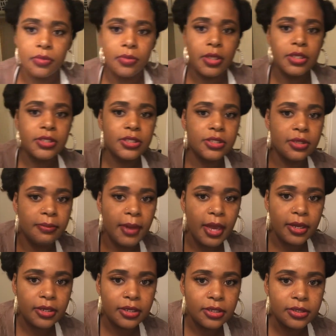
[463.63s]
This is a
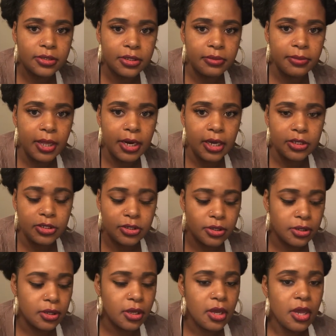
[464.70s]
magnesium that I
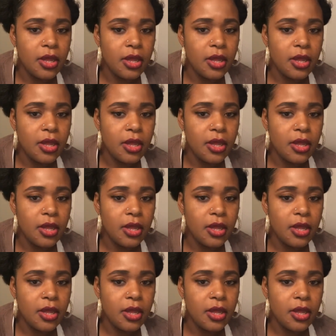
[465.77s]
took.